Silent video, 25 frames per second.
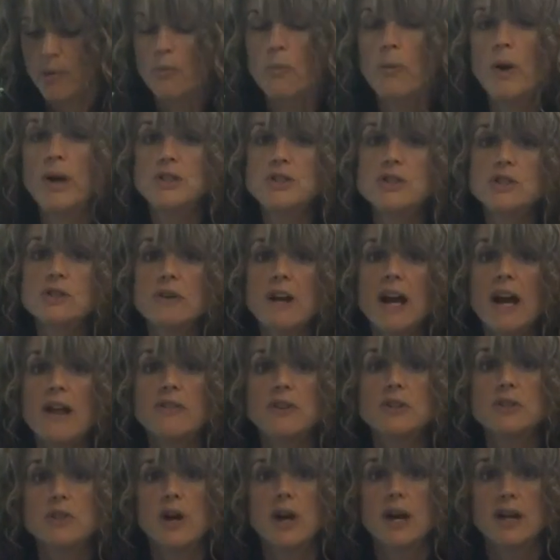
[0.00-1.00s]
Once you're
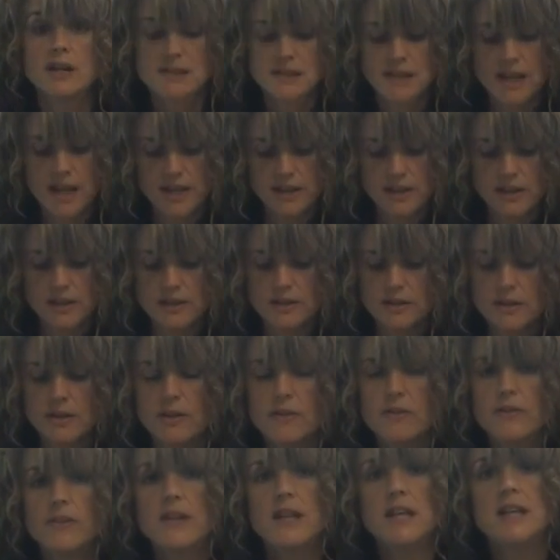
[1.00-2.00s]
at the dog's kennel,
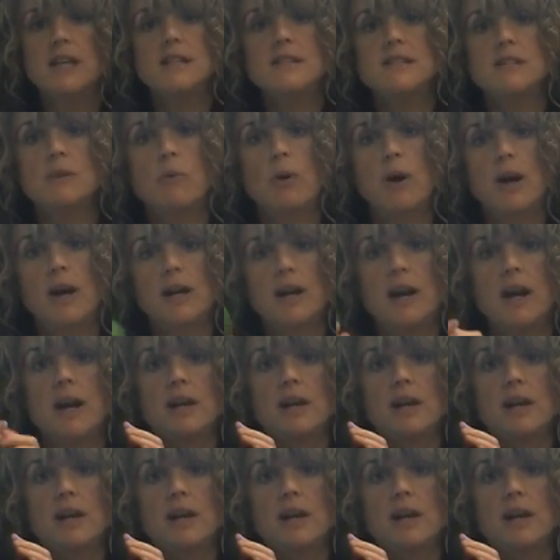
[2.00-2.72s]
the Easy Walk